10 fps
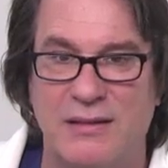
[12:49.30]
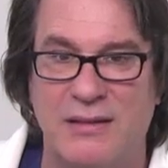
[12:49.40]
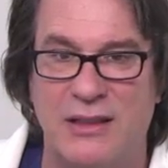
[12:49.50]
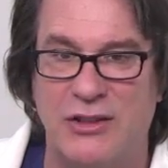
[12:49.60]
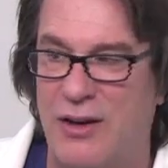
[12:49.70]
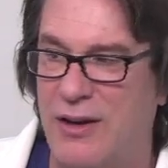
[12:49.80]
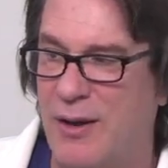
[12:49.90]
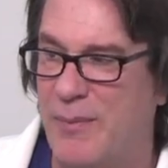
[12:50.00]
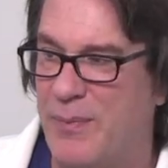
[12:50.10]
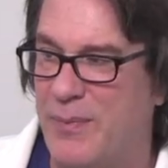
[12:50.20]

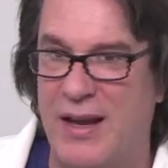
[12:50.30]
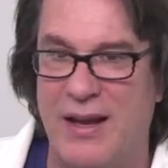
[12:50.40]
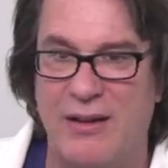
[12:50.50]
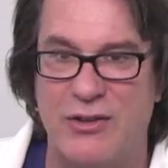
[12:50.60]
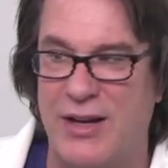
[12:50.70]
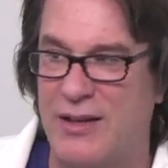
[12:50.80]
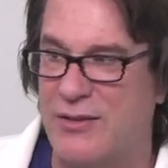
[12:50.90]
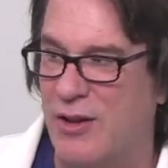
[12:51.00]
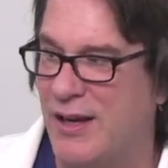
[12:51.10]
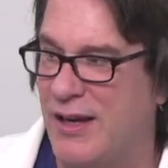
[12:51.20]
startup, and it looks like it's
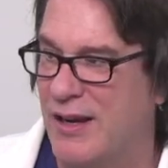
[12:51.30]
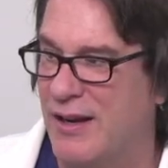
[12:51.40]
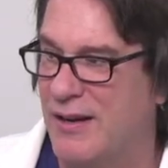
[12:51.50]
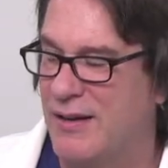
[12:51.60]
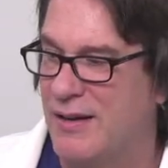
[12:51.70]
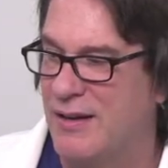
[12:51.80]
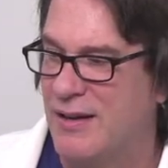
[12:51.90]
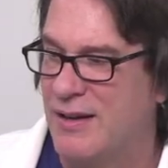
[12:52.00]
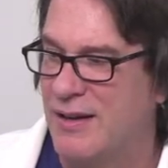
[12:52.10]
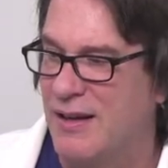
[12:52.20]
logging in.
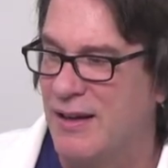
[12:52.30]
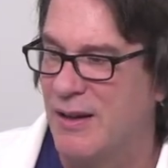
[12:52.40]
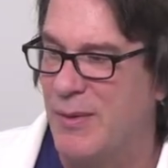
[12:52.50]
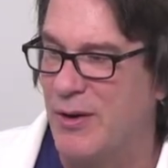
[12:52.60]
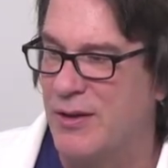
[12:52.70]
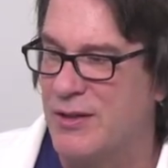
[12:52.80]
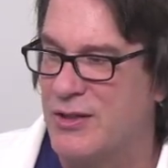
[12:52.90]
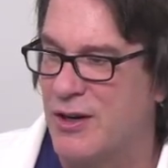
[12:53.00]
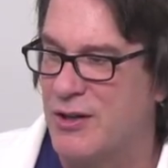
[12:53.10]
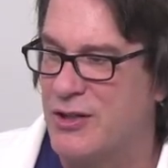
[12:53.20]
And let me go ahead and
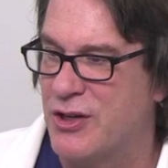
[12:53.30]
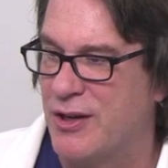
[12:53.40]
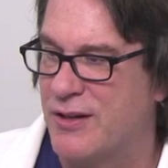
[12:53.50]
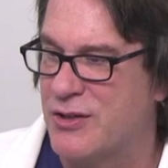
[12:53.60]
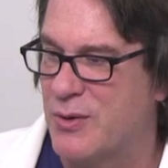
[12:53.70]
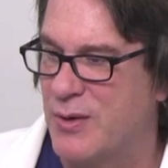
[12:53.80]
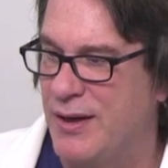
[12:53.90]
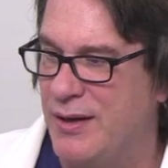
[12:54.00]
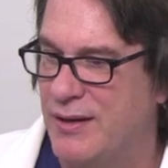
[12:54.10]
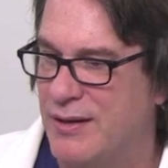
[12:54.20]
start sharing the
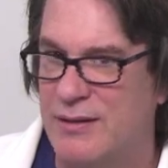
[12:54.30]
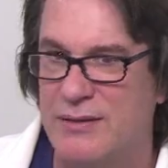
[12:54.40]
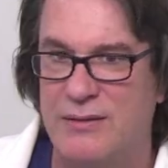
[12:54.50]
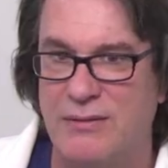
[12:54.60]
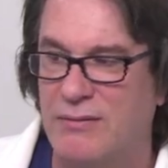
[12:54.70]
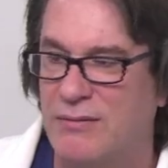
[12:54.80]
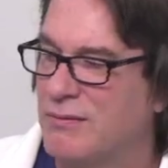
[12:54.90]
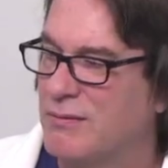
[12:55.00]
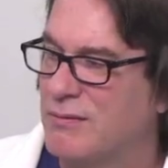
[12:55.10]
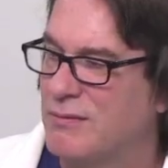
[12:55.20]
screen.
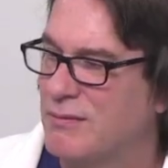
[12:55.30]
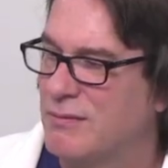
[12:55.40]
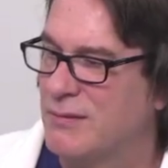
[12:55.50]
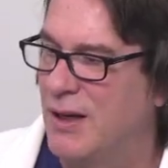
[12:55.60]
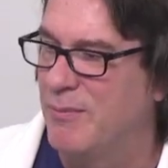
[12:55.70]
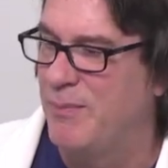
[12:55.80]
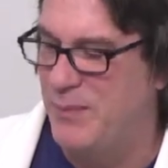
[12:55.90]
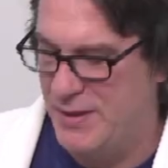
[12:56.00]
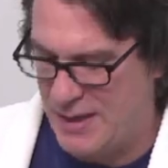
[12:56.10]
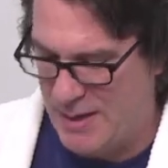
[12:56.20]
Yep,
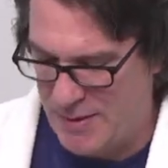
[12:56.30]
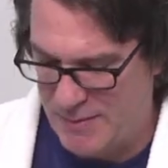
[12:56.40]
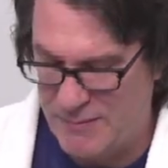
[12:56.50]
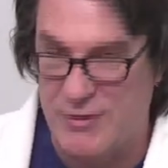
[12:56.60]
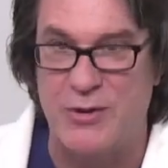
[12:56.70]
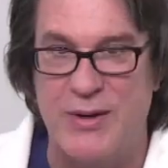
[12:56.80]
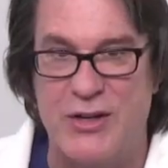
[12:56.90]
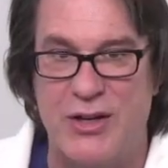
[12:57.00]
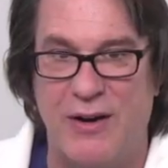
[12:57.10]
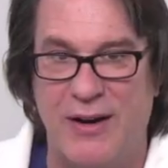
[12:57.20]
it came up with screen
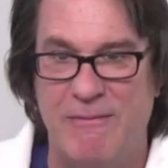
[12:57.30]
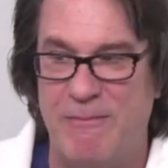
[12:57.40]
sharing.